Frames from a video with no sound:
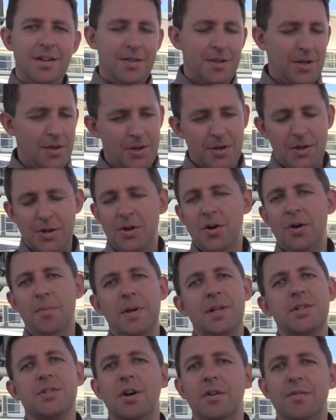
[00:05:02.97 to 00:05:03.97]
The
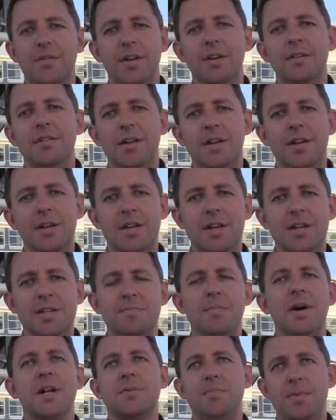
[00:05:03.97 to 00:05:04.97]
ergonomics of it
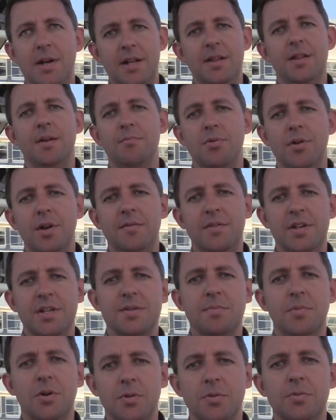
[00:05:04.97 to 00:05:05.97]
is much better than
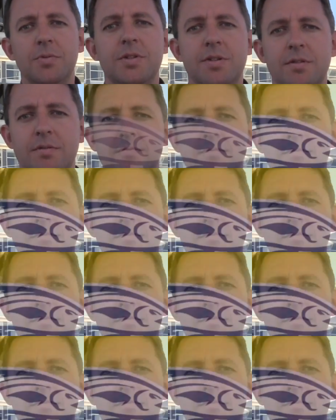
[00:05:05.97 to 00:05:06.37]
previous models.